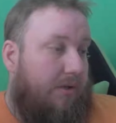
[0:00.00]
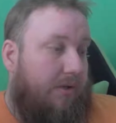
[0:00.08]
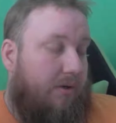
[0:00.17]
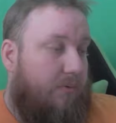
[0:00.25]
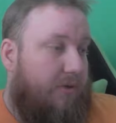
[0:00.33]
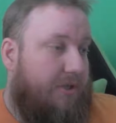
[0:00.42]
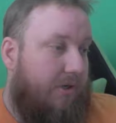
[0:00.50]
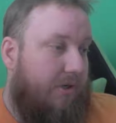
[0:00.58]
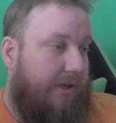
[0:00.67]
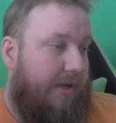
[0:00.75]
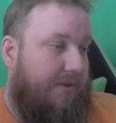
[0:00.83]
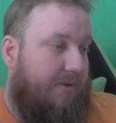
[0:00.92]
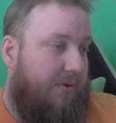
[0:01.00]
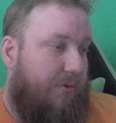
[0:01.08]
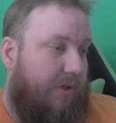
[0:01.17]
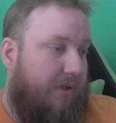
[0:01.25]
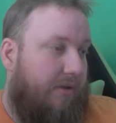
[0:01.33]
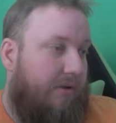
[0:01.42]
Don't know what surely has to do
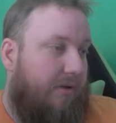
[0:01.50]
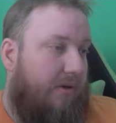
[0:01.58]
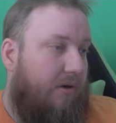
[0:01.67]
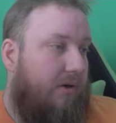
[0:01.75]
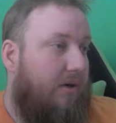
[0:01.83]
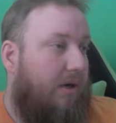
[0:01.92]
with anything here.